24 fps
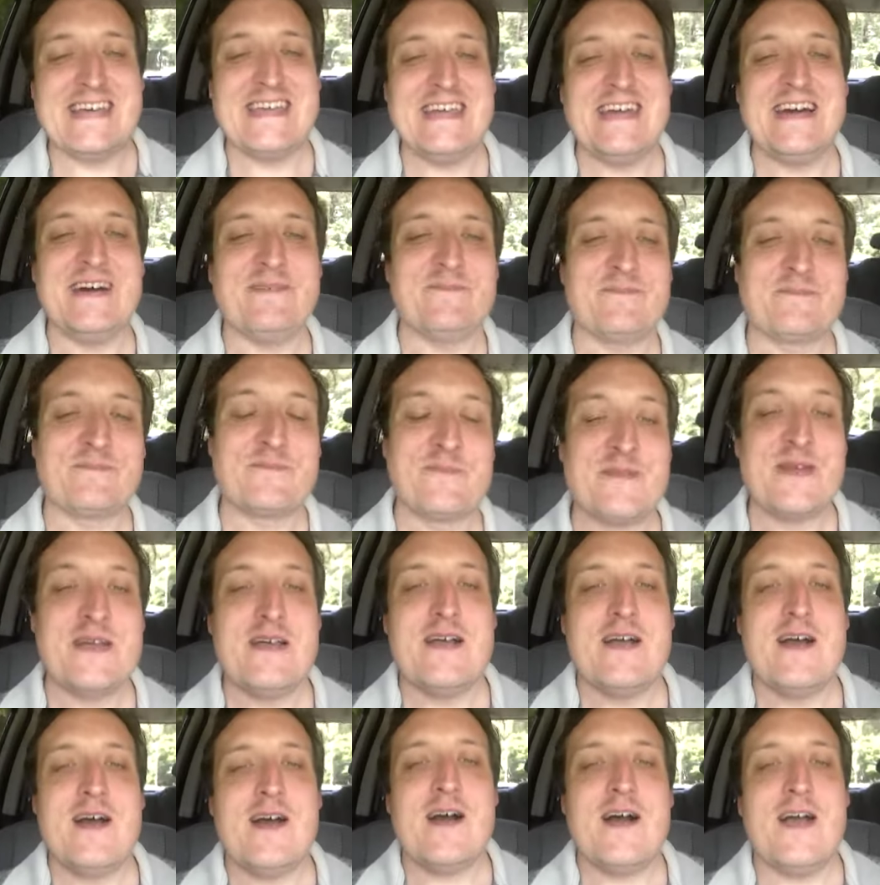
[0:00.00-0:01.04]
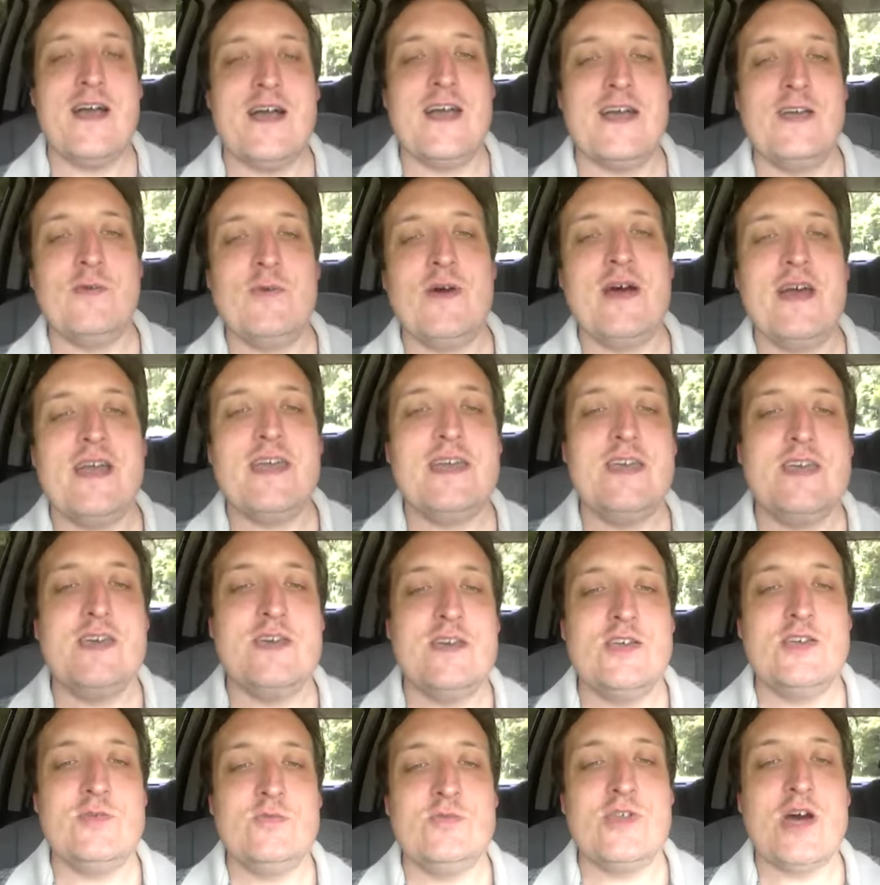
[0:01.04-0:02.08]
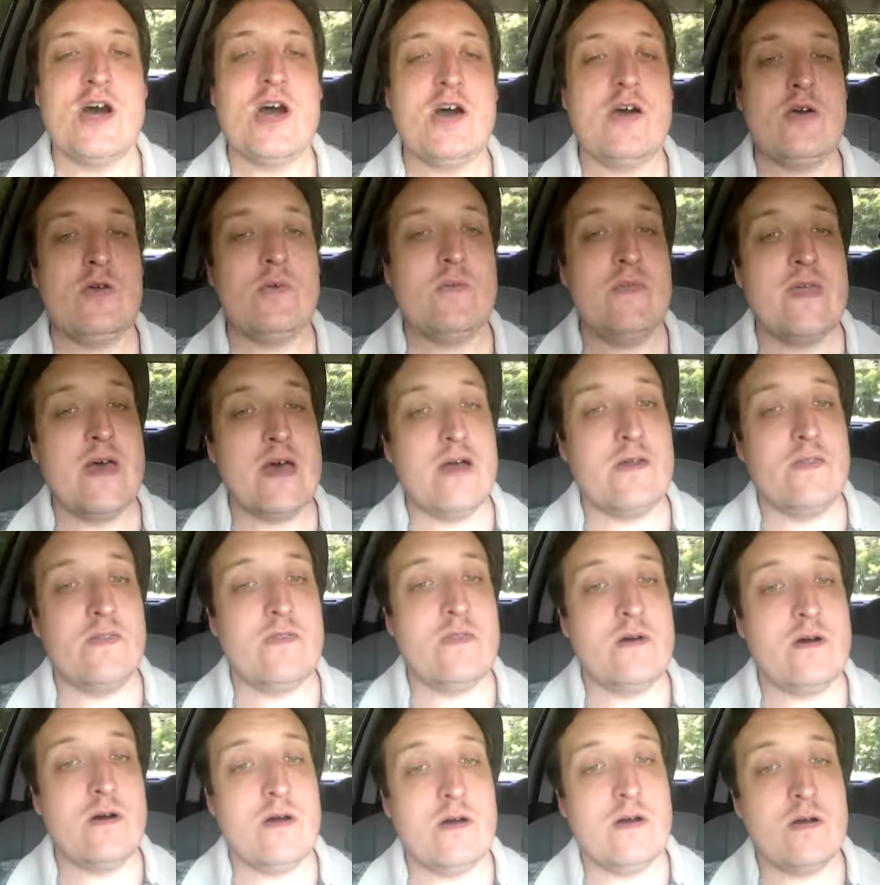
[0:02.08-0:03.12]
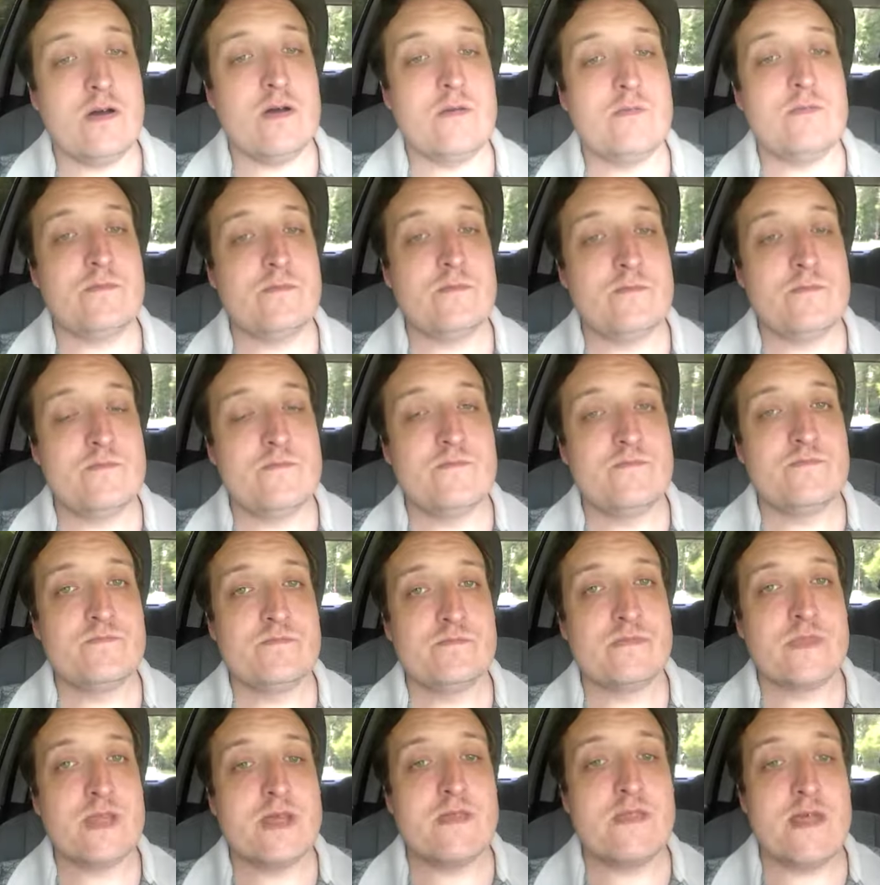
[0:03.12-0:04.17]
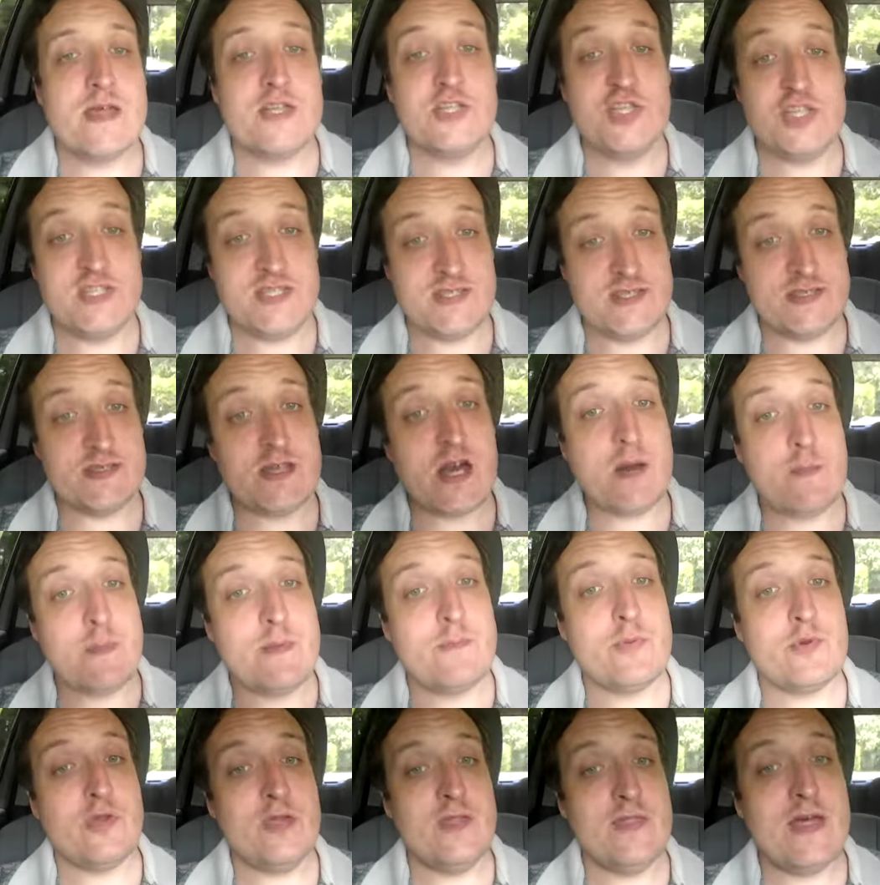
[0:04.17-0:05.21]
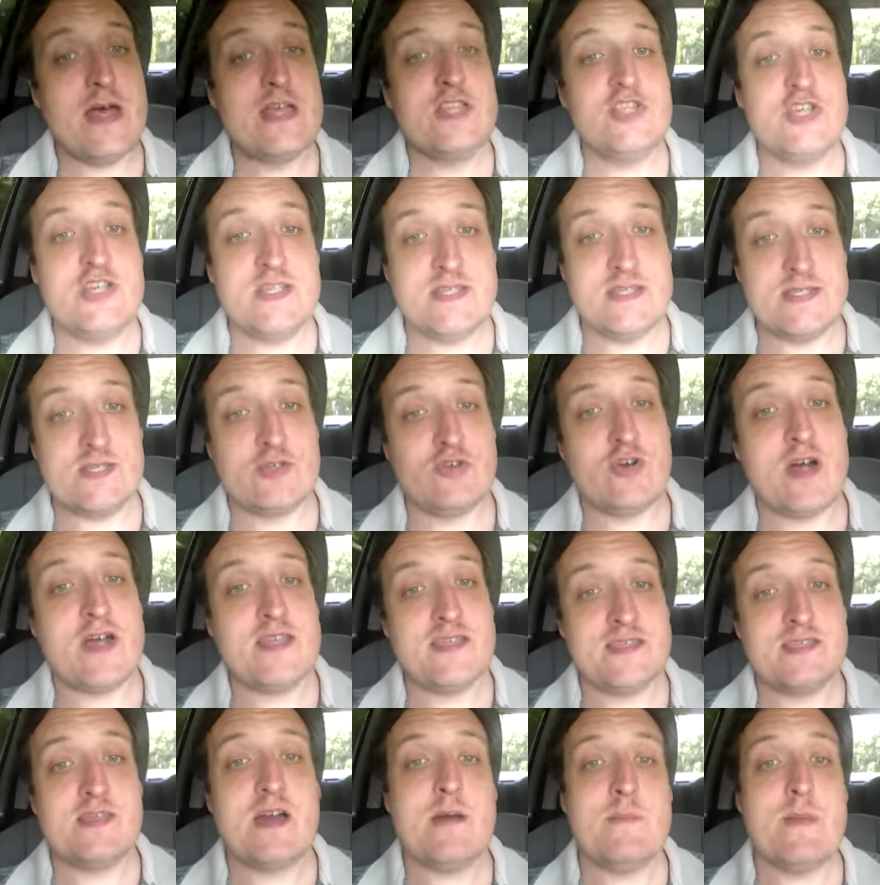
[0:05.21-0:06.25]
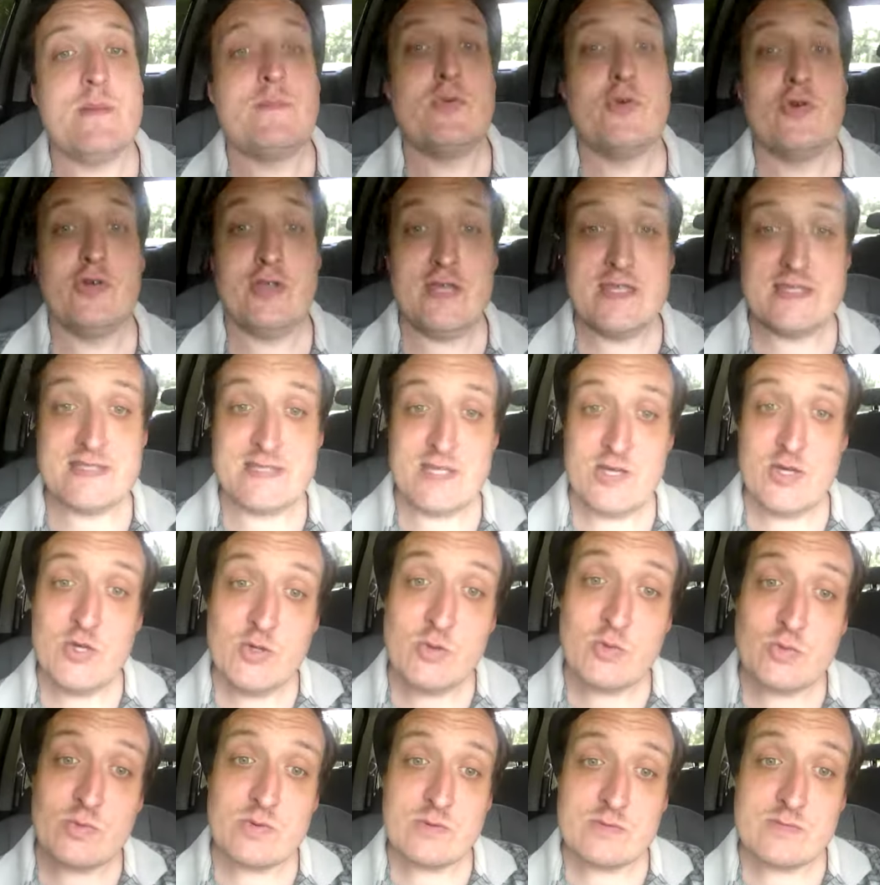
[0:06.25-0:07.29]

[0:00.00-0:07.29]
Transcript: yep. Anyway, you know that um, that Jesus is coming pretty. That Jesus Christ is coming pretty soon.